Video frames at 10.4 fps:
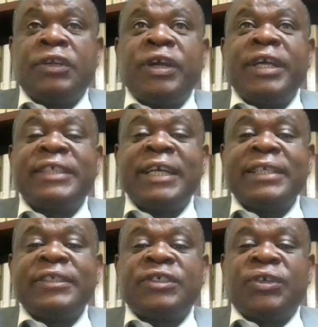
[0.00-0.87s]
No,
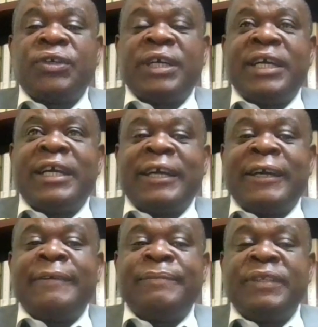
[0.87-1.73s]
exactly
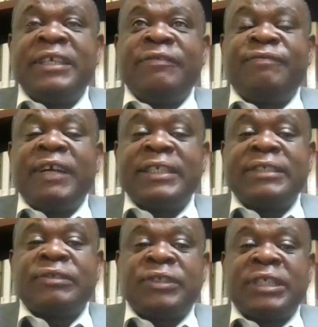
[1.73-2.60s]
so. In fact,
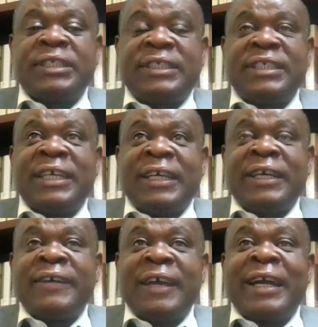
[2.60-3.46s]
it was just
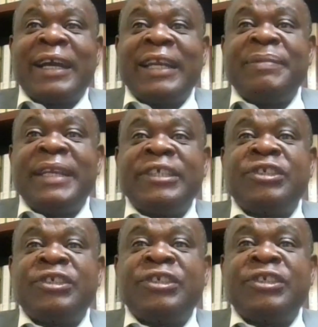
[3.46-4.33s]
a
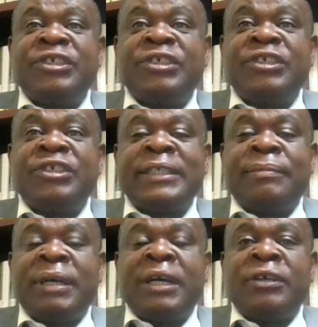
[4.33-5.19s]
culmination of
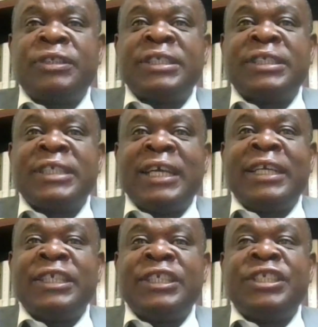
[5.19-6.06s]
concerns about
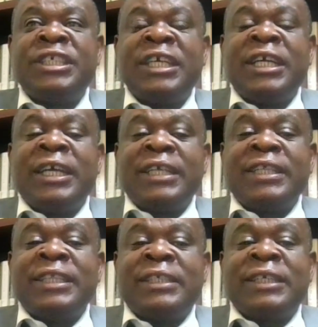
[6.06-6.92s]
his age
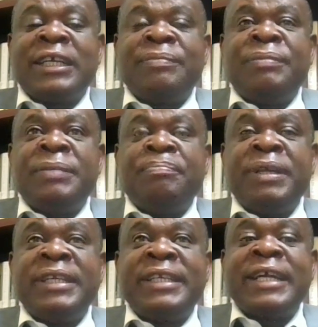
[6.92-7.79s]
that had been
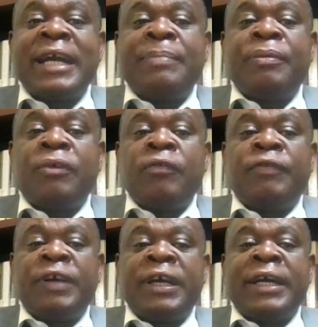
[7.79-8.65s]
building up
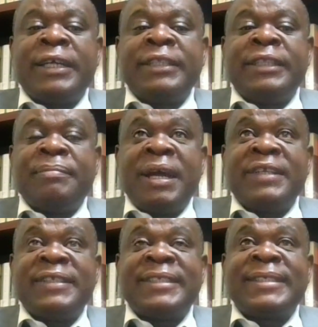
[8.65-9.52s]
over the
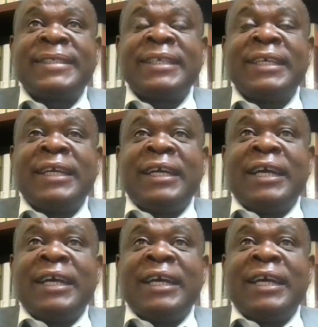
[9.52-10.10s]
months.